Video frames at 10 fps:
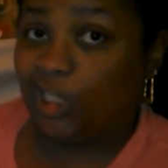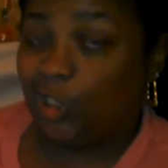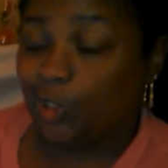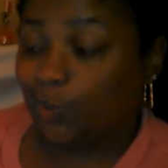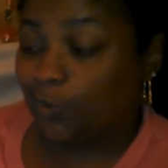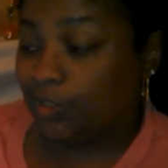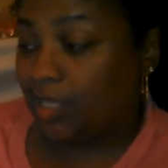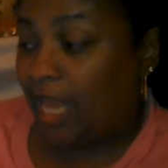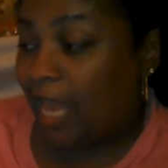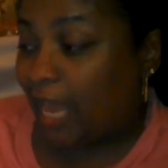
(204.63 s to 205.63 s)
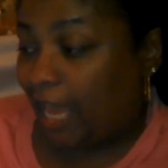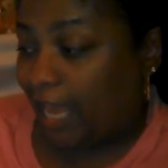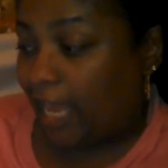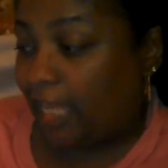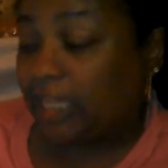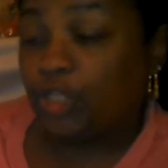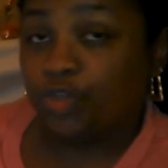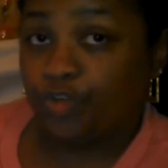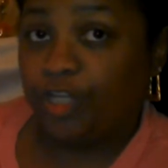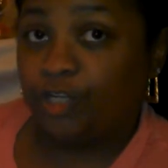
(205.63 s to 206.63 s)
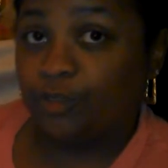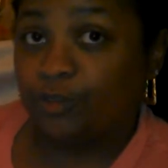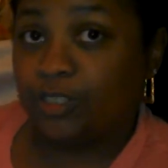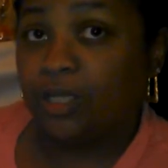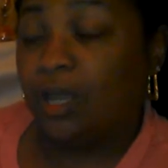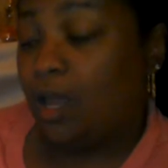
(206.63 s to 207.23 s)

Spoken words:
teachers and trainers,